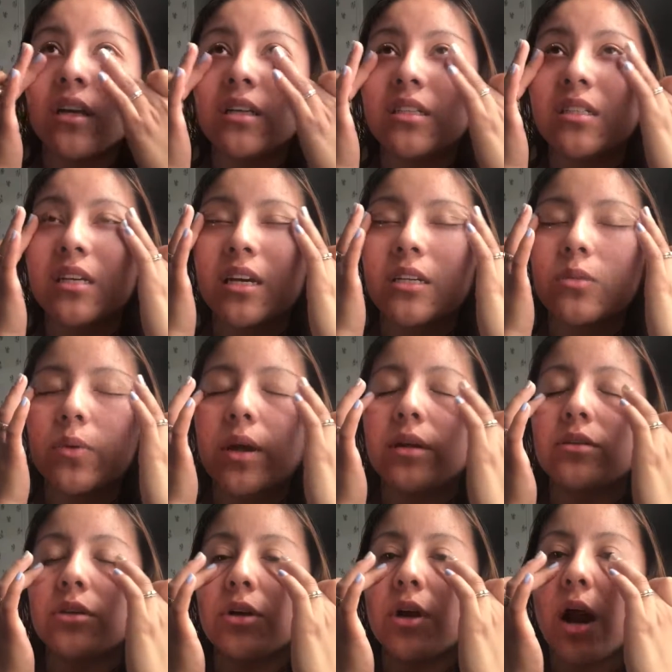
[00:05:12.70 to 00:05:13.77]
it stays right
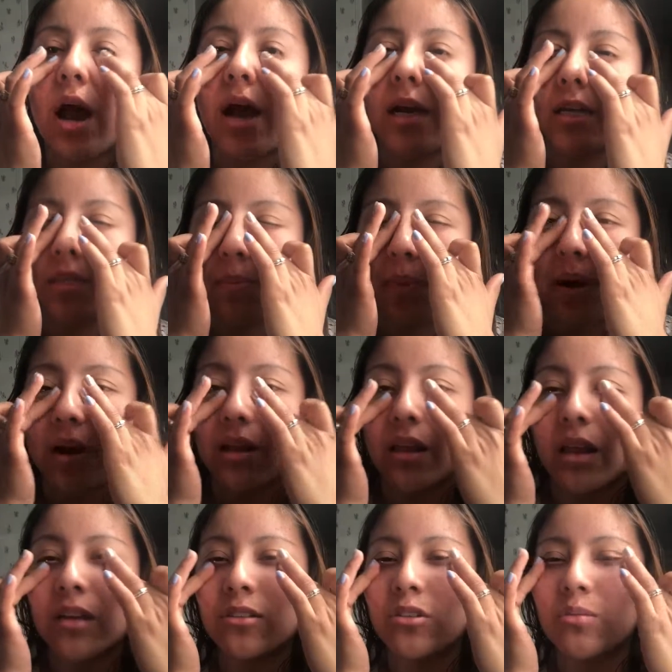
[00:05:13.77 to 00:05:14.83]
under your eyes, but I
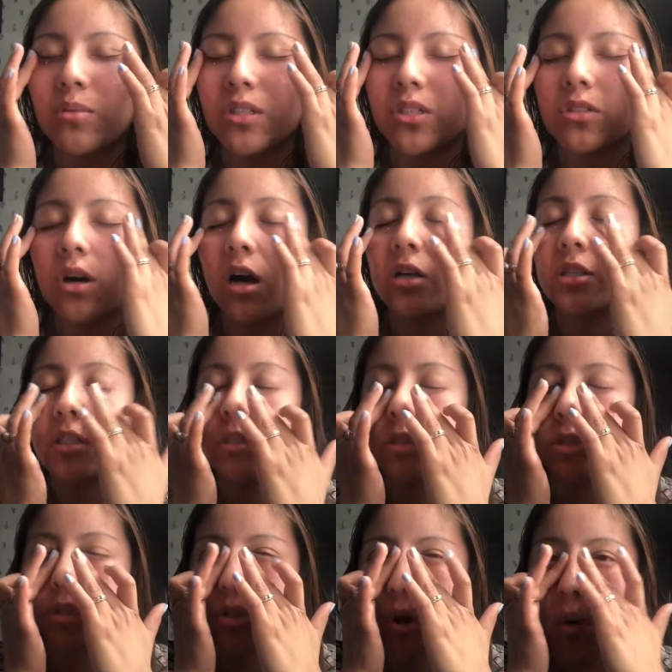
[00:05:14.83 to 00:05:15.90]
like to massage it
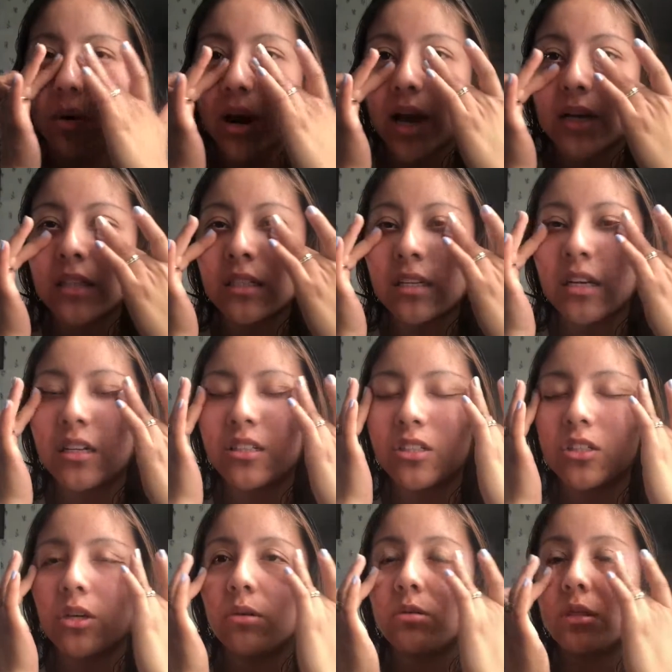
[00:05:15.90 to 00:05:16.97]
so nicely and
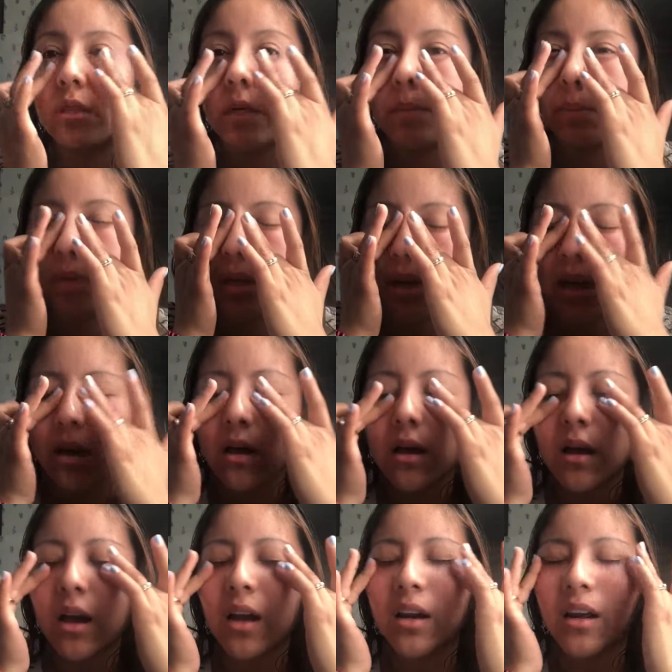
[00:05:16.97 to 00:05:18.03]
so deeply.
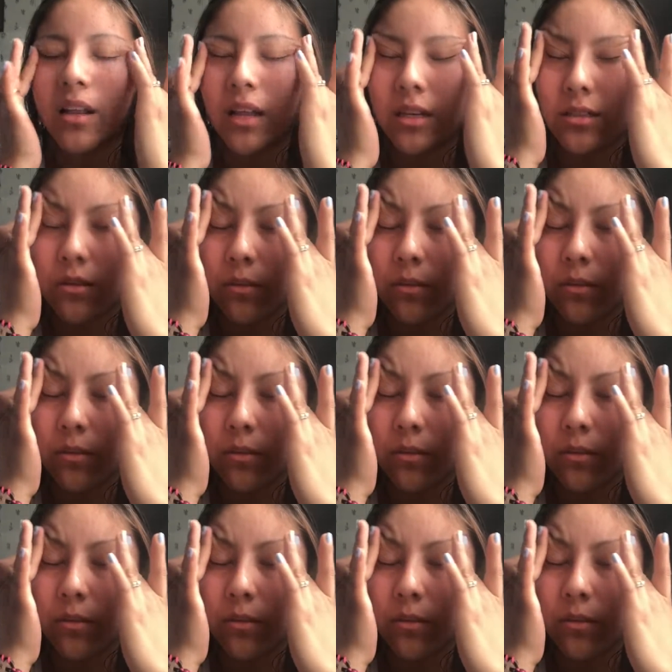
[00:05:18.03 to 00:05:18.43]
And I like